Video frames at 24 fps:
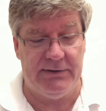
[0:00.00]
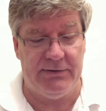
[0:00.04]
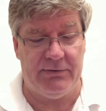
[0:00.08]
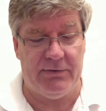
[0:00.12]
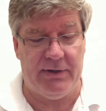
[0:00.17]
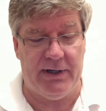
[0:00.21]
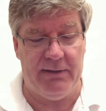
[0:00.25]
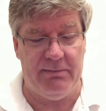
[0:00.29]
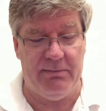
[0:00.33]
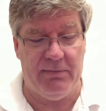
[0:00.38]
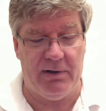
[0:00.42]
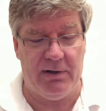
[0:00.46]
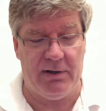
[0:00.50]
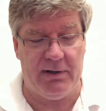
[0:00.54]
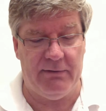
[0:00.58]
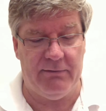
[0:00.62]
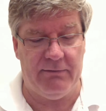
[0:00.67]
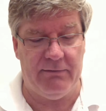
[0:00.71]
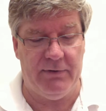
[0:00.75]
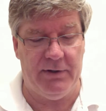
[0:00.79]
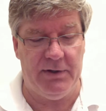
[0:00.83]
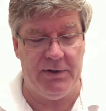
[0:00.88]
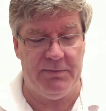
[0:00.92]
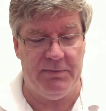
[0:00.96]
trademark
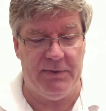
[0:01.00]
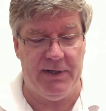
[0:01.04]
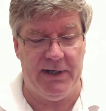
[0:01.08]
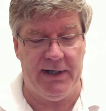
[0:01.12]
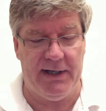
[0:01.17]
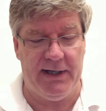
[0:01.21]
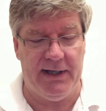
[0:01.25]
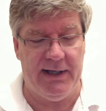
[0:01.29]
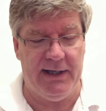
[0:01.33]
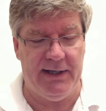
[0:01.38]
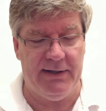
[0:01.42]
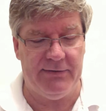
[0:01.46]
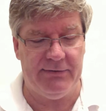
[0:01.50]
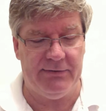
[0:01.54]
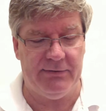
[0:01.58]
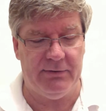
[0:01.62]
infringement, I guess,